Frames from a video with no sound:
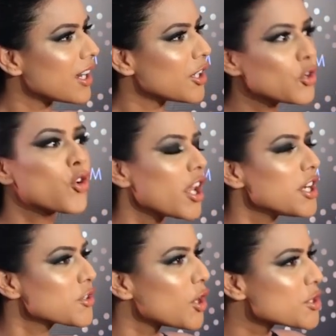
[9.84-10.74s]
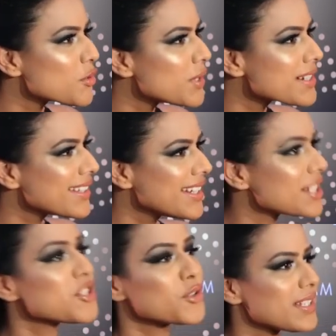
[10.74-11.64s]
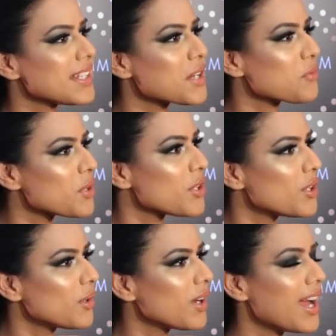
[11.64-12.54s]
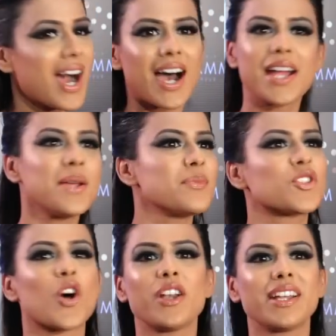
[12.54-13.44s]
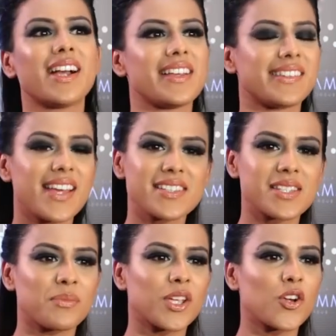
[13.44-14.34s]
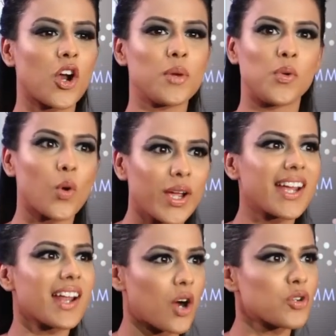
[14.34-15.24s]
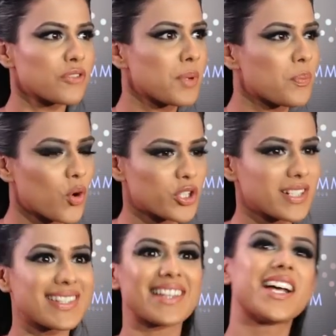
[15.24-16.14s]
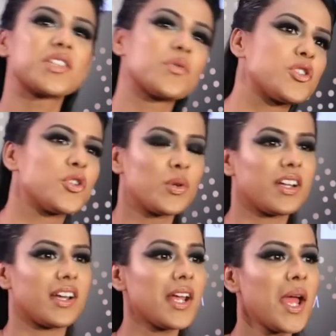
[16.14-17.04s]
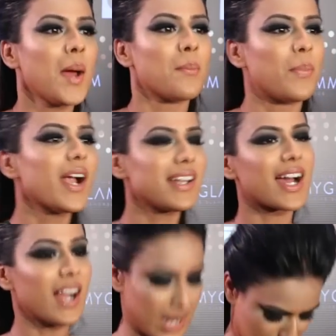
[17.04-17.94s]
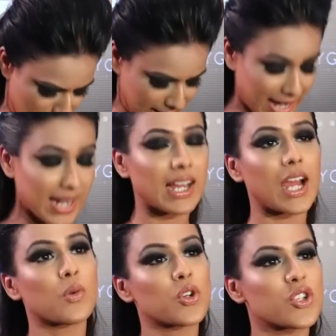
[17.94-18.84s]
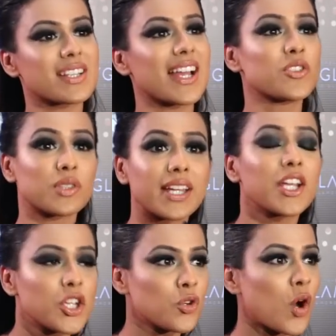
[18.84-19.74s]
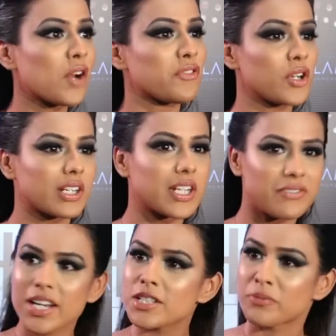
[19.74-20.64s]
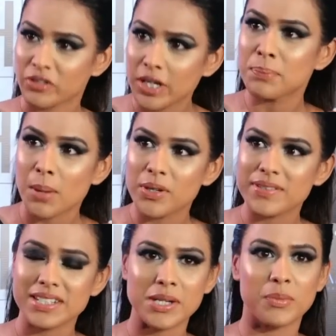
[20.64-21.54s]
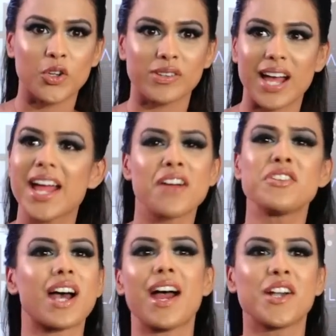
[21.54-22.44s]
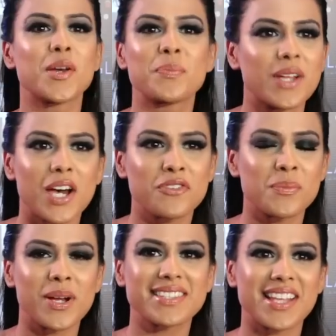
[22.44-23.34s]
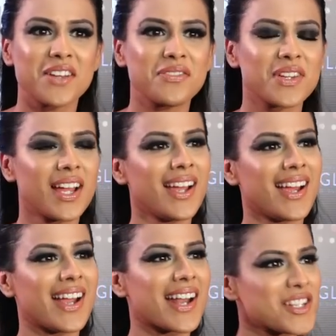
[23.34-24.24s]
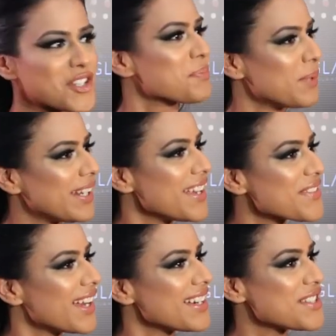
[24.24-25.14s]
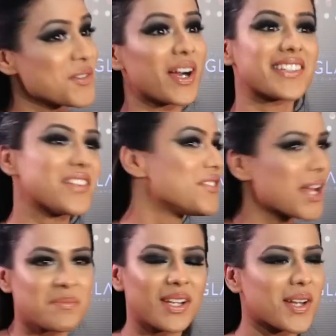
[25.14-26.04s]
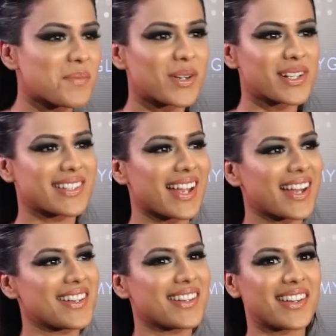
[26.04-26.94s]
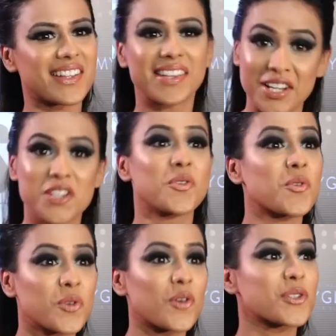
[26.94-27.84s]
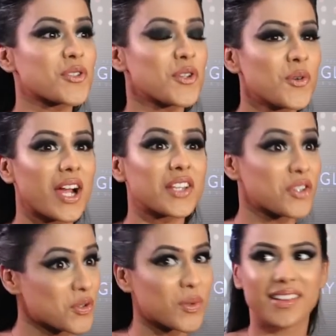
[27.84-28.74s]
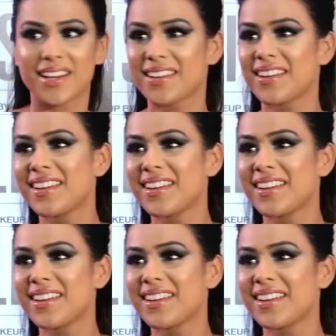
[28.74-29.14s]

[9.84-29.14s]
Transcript: it. You call it controversy? Did you see that video? I am sorry, guys. There is something called blowing it out of proportions, and that's what you did. But again, I would just like to thank you all for giving us free publicity, because I haven't hired a PR for myself, and I just believe that you guys have done me numbers, and thank you. Kudos to you guys for doing that.